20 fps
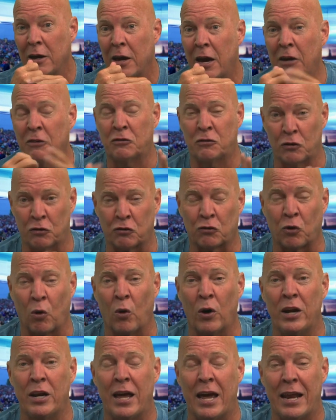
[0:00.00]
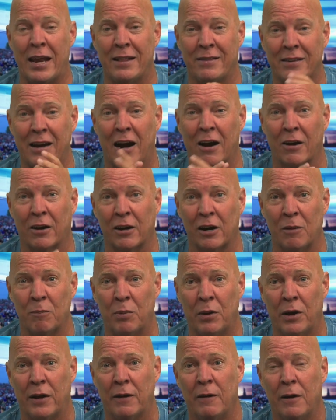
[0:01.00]
has destroyed an entire
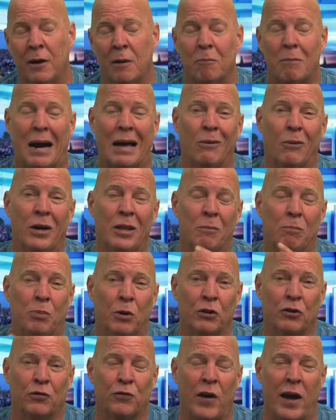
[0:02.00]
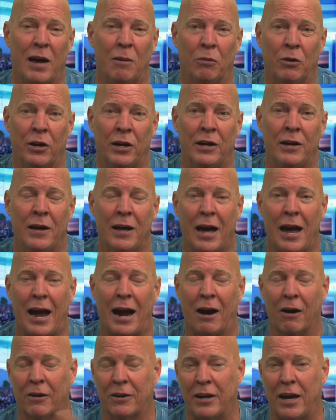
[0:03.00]
company. By the way, the Busch family
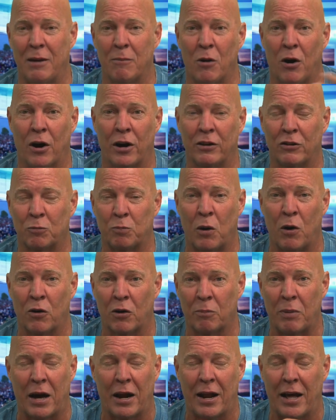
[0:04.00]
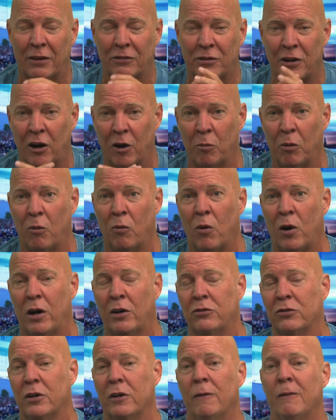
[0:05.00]
heir came on and spoke about how terrible it
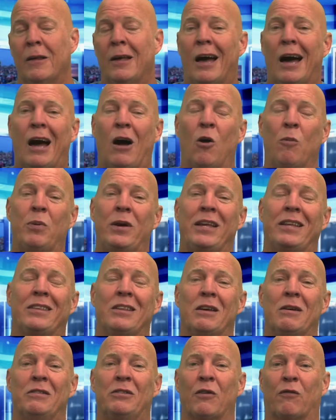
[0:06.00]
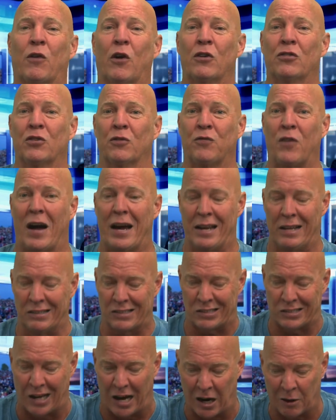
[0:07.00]
was. I hope he diversified his
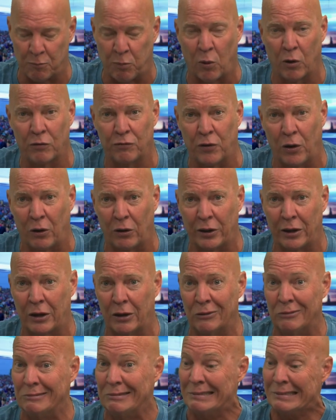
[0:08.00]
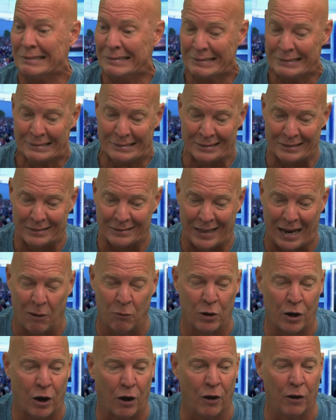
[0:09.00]
stock portfolio. That
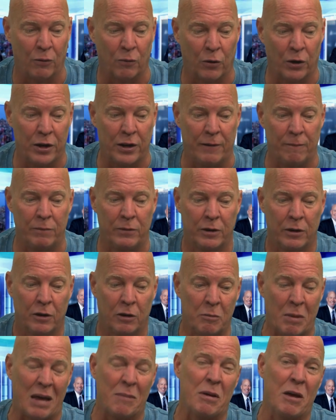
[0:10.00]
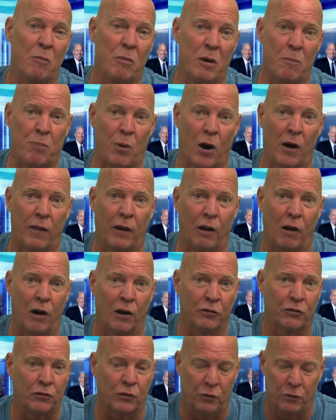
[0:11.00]
would hurt, wouldn't it? Maybe you'd be part of the
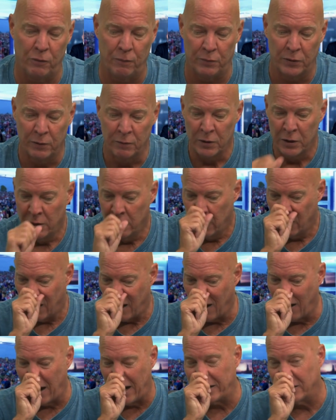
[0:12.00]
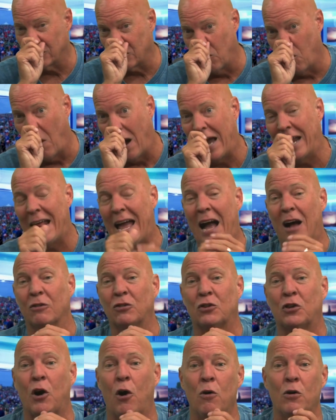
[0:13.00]
lawsuit. All right, the White
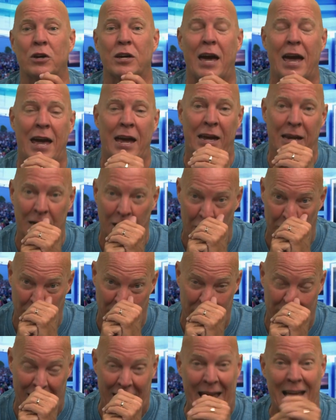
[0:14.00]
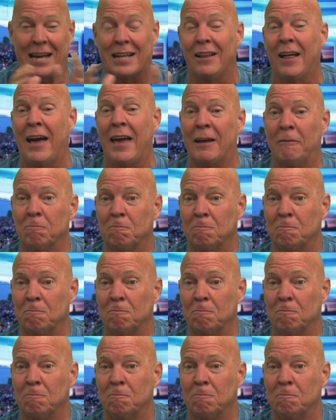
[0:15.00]
House cocaine, they claim